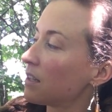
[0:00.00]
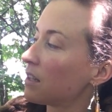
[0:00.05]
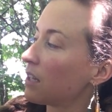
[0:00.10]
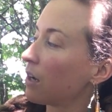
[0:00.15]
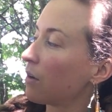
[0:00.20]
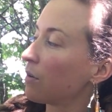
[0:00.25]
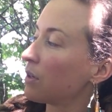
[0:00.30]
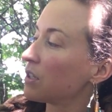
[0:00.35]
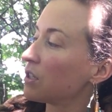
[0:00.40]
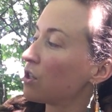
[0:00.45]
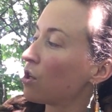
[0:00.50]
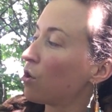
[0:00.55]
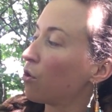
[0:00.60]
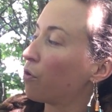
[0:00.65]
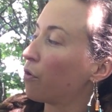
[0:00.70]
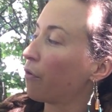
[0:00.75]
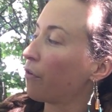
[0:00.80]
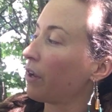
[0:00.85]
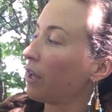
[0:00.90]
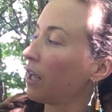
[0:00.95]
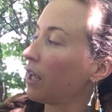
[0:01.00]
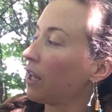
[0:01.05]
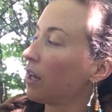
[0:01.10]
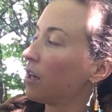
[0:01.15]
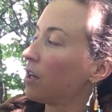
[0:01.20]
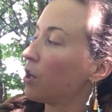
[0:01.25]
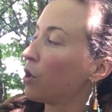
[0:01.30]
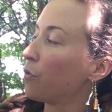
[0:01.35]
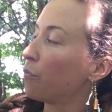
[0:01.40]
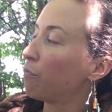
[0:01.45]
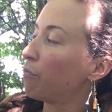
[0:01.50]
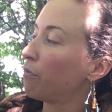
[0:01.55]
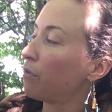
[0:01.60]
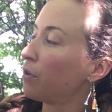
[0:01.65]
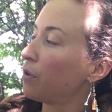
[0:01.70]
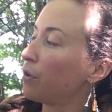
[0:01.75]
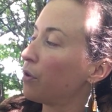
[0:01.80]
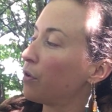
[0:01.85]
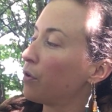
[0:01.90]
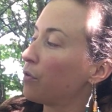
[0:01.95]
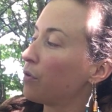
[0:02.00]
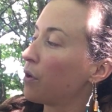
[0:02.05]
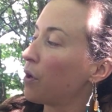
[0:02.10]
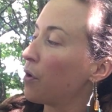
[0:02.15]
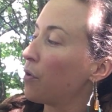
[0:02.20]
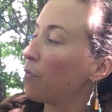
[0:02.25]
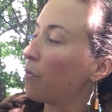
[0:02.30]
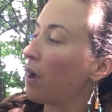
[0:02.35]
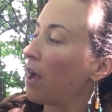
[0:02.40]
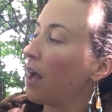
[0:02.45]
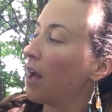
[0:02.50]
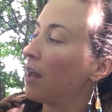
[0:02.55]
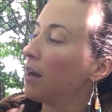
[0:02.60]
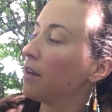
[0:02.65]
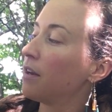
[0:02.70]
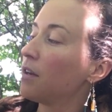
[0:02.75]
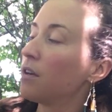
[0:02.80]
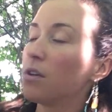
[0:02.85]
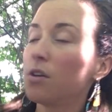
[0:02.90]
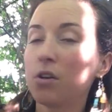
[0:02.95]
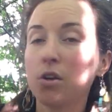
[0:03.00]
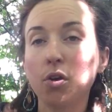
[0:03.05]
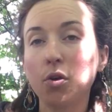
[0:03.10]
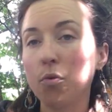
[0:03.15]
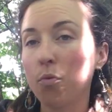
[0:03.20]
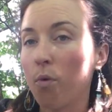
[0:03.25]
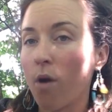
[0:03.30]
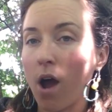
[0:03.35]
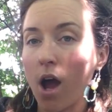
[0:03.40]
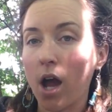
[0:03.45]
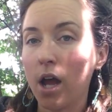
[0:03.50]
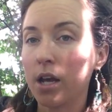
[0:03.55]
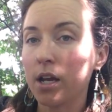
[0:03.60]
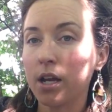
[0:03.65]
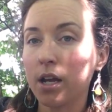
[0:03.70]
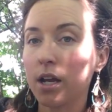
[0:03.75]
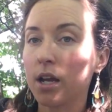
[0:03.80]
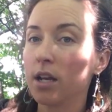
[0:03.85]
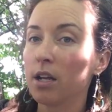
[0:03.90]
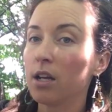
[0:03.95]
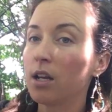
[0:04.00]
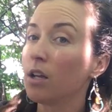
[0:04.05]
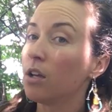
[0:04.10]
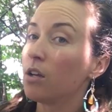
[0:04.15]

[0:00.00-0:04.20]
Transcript: There was no green, no blue, no red, no water,